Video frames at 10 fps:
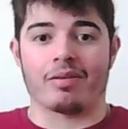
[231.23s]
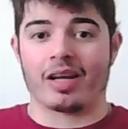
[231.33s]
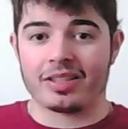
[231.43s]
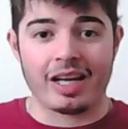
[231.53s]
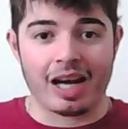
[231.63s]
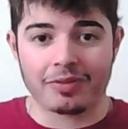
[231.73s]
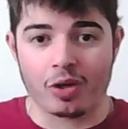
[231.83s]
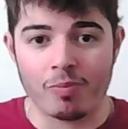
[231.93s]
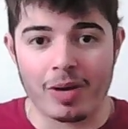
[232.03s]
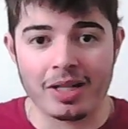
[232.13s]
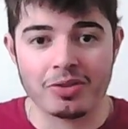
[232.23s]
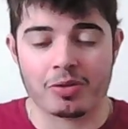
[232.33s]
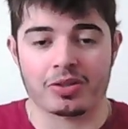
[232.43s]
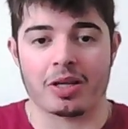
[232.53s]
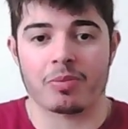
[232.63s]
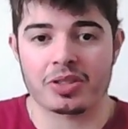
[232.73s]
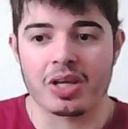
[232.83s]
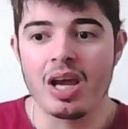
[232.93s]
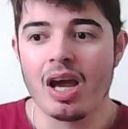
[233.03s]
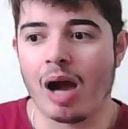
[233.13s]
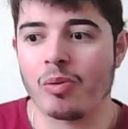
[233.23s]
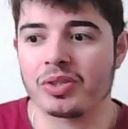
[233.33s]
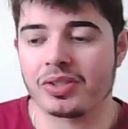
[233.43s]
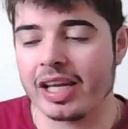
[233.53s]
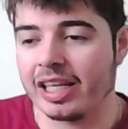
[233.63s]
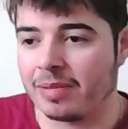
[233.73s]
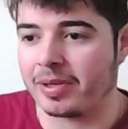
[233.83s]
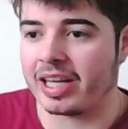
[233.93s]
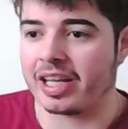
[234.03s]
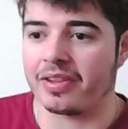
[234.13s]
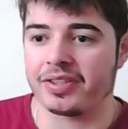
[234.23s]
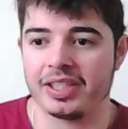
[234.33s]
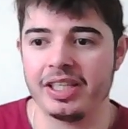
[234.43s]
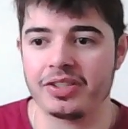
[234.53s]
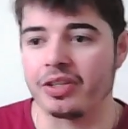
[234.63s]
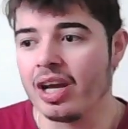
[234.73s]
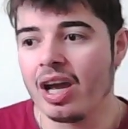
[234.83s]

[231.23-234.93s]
had to hold my hands up because I was saying at the beginning of the season,